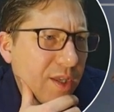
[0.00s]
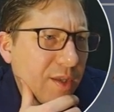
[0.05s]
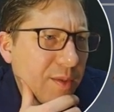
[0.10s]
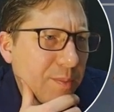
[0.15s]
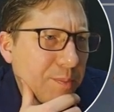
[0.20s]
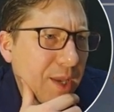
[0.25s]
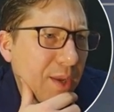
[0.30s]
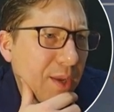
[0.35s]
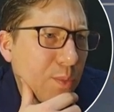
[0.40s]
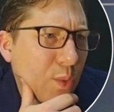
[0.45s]

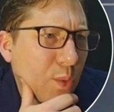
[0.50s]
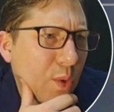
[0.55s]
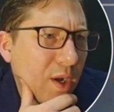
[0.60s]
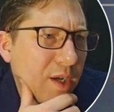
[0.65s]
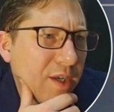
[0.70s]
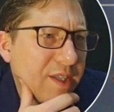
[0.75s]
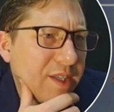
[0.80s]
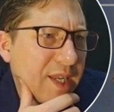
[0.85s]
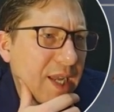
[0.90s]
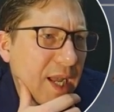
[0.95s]
Pay
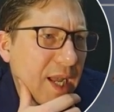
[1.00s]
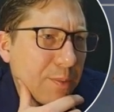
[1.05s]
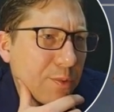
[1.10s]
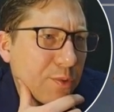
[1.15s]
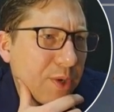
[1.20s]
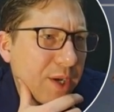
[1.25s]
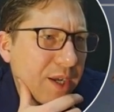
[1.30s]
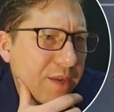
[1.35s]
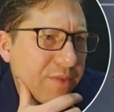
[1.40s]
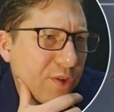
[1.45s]
1, tap,
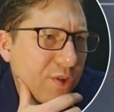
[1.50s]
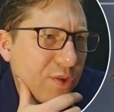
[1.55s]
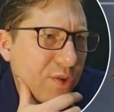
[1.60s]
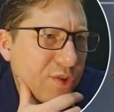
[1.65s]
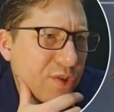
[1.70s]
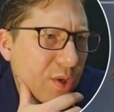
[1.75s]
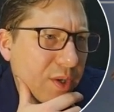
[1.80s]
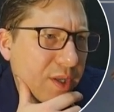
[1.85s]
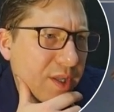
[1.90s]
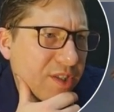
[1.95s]
create a food
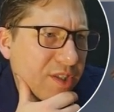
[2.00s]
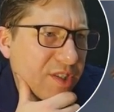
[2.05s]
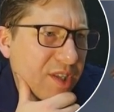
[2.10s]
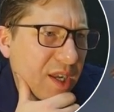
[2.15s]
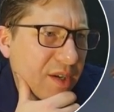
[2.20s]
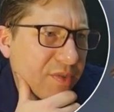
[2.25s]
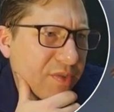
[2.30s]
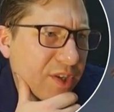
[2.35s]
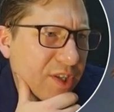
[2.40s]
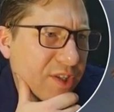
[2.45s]
token,
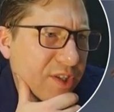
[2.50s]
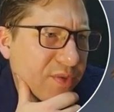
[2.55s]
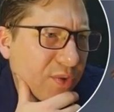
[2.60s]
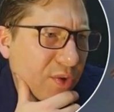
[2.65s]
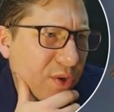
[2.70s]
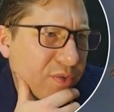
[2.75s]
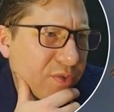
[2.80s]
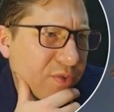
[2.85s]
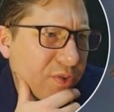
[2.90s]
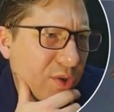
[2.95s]
sacrifice
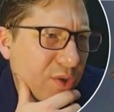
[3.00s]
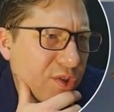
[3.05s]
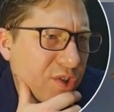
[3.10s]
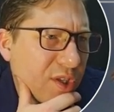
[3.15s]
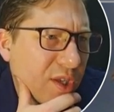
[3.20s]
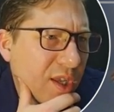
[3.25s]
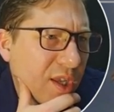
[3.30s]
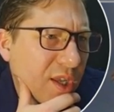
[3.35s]
4 foods.